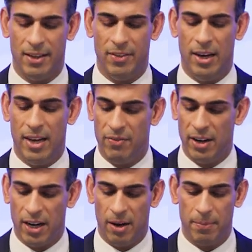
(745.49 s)
that
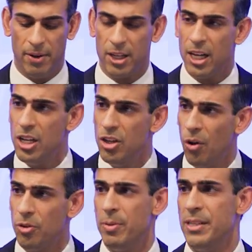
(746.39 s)
levelling up
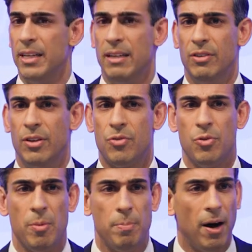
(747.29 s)
cannot be delivered
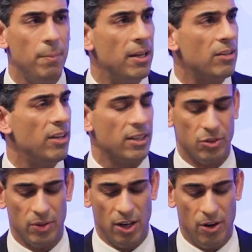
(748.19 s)
through the public
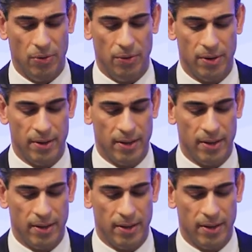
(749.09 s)
sector alone.